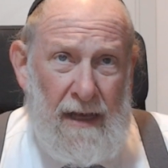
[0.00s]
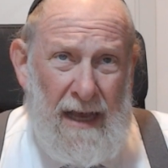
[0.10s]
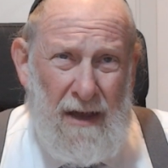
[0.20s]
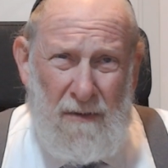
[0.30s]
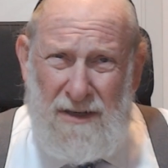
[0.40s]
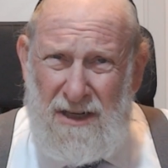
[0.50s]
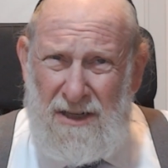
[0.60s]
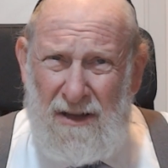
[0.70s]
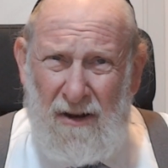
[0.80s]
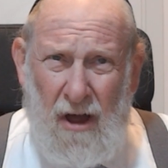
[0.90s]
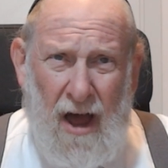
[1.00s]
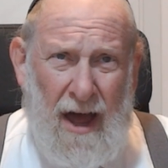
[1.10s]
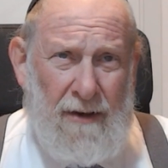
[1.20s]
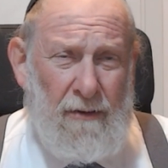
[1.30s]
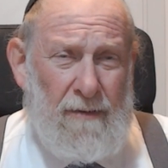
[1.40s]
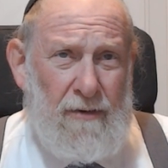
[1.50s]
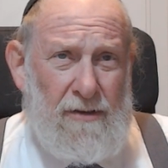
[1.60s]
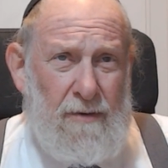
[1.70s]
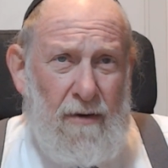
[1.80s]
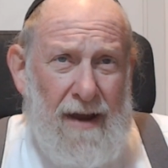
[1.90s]
which is a little odd only
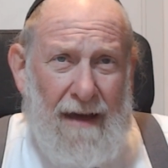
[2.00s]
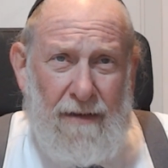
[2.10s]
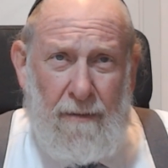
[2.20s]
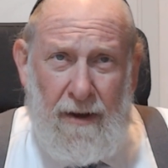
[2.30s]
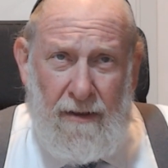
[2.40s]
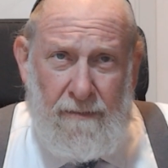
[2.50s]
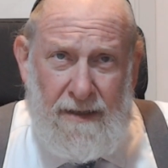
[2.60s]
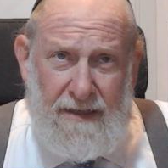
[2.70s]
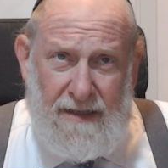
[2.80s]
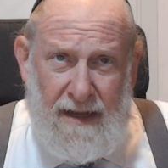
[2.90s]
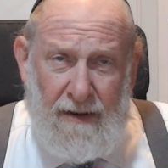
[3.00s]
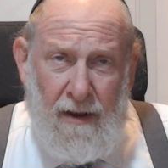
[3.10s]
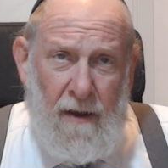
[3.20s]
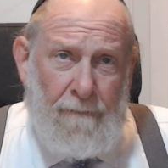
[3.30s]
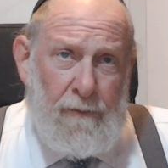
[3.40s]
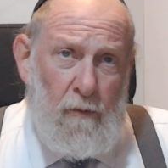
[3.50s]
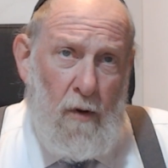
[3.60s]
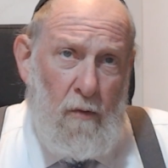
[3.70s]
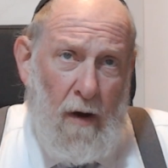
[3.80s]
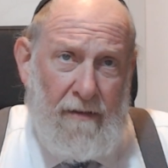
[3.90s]
because we don't have that by other mitzvahs, that
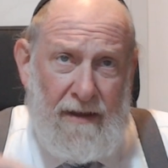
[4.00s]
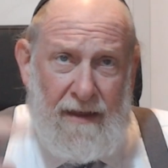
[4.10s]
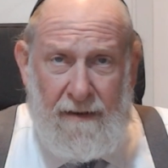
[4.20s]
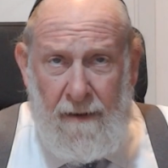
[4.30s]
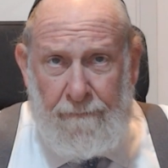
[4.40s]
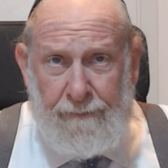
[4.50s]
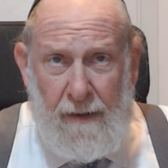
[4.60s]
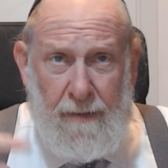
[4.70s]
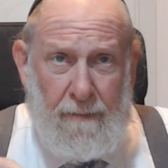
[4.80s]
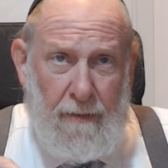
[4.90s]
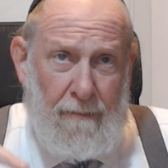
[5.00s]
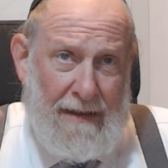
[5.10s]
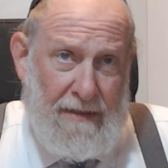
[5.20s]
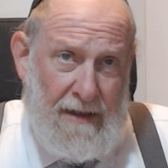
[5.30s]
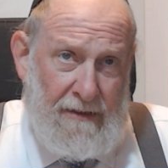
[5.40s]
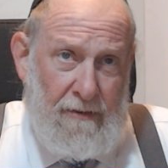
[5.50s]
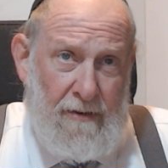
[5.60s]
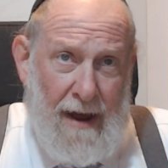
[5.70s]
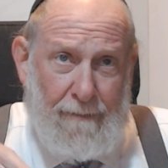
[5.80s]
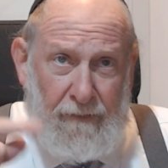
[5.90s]
we're worried that people might think that you're
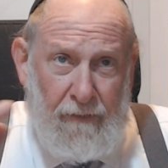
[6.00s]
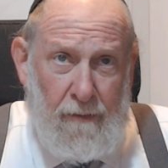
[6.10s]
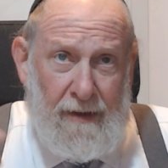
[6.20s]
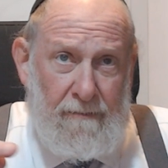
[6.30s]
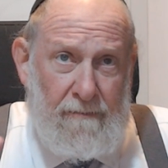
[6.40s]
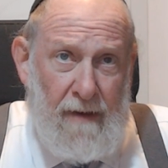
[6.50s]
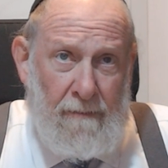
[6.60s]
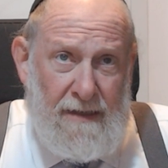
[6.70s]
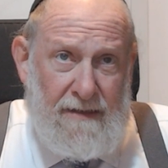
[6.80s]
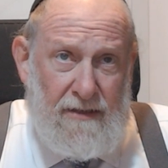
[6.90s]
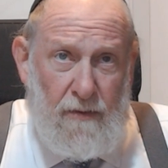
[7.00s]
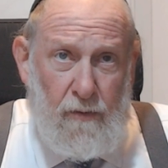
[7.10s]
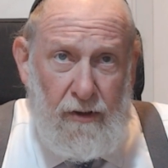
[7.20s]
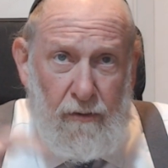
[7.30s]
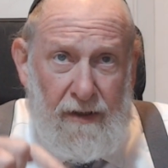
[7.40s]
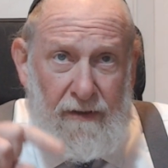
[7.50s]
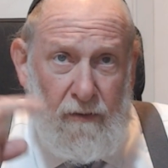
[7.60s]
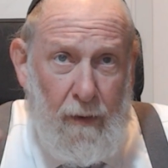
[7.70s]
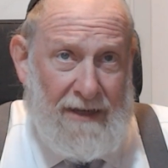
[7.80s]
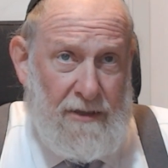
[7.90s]
not performing a mitzvah, so we do it
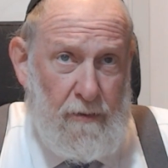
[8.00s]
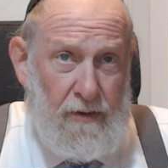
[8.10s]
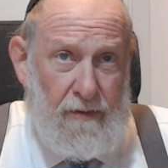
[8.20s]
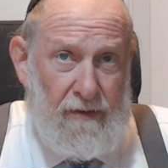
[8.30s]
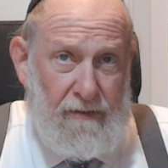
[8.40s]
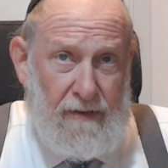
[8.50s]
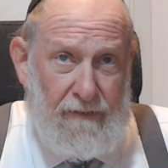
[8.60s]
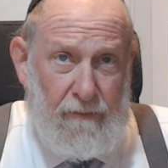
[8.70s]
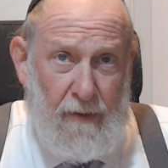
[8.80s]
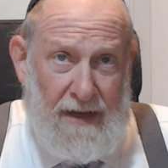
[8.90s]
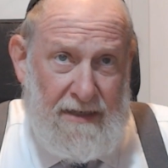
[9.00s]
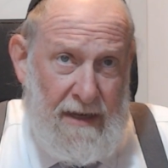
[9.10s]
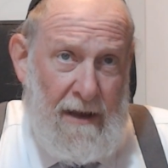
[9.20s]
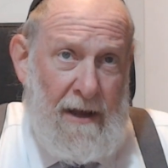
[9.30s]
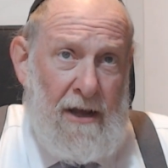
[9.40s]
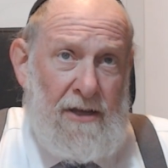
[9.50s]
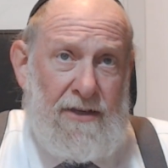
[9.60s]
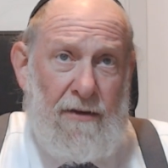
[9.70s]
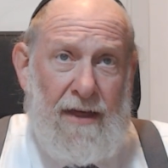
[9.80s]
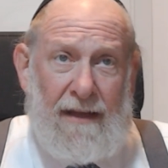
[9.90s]
twice, so we do it in two different ways
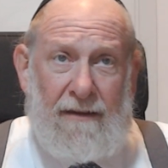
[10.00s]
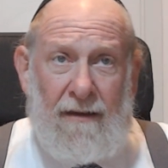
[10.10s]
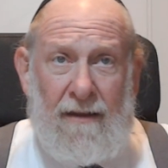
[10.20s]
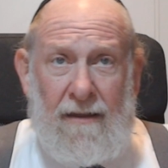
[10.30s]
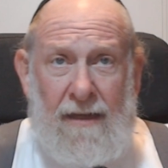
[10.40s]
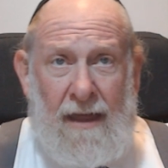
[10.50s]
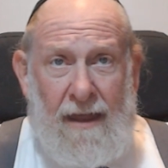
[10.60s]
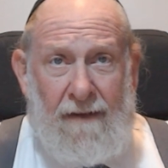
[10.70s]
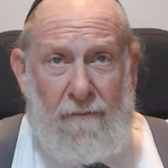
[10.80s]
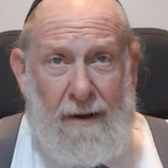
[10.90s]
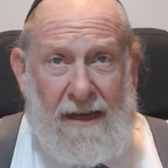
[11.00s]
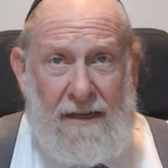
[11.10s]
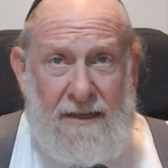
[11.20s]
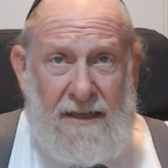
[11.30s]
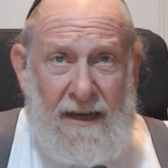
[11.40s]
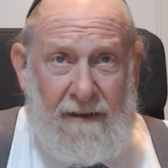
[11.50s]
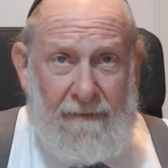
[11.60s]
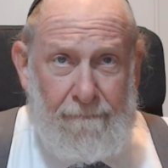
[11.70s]
so that that everybody can see it.